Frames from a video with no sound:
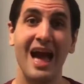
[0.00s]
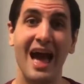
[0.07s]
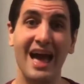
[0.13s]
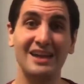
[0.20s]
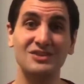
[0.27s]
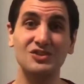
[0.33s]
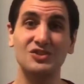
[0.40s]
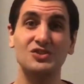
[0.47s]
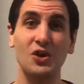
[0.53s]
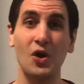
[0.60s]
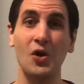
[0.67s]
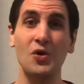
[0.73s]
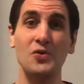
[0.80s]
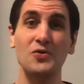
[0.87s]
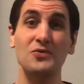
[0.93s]
And
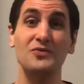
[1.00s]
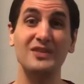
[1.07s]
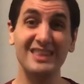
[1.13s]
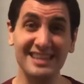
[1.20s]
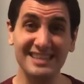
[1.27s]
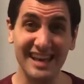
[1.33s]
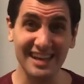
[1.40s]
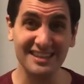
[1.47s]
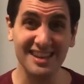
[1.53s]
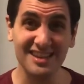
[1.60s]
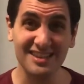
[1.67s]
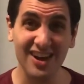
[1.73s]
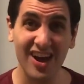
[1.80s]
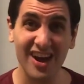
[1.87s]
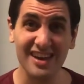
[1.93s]
so for this
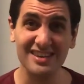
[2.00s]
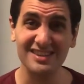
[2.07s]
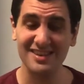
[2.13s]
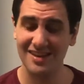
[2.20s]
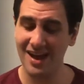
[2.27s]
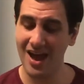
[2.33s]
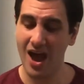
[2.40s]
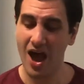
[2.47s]
exercise,